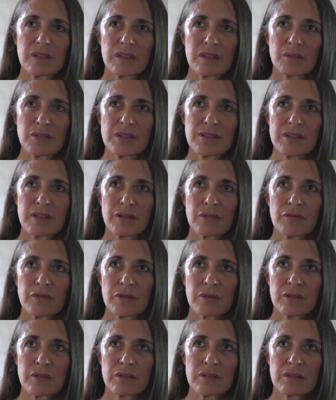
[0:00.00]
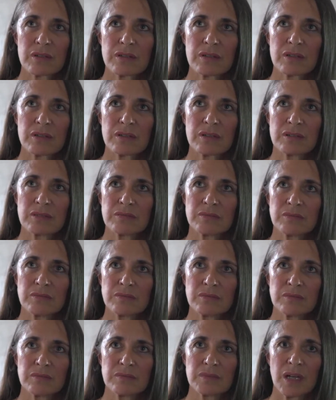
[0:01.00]
I was there for
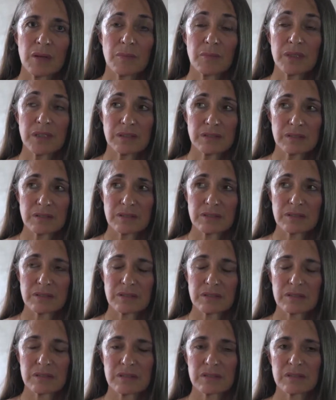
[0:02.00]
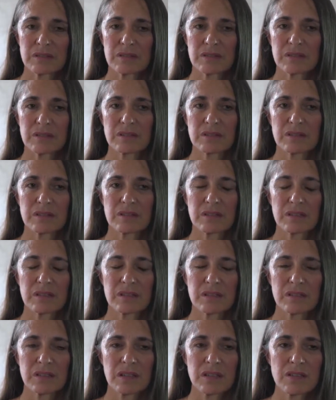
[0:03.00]
um, a month
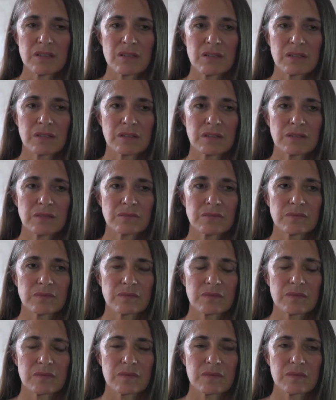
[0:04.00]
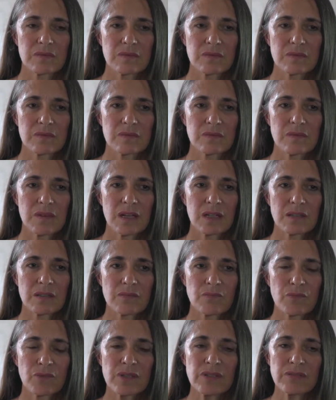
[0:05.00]
and so I'll
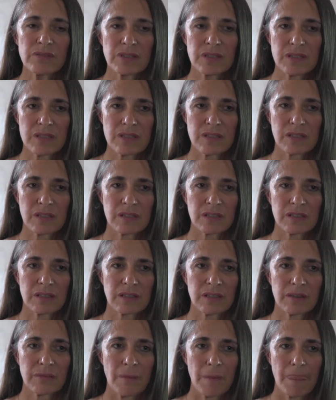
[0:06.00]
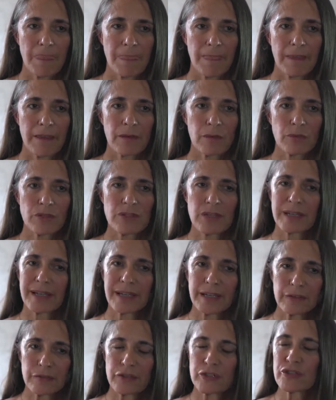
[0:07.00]
briefly say that it was a
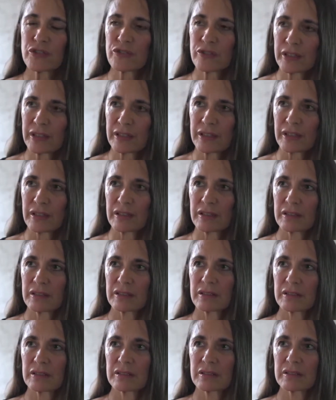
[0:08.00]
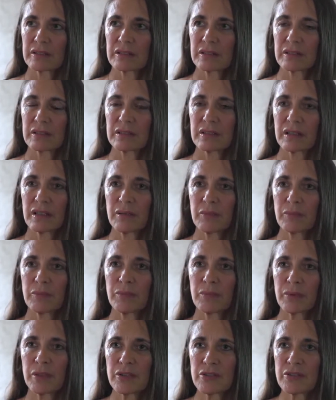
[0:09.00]
kind of a training
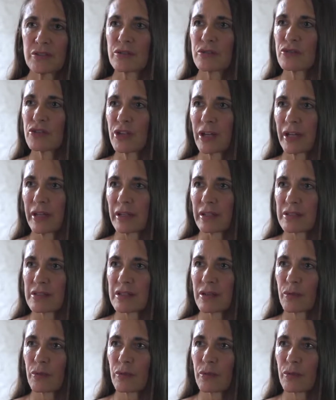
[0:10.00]
plus eugenics.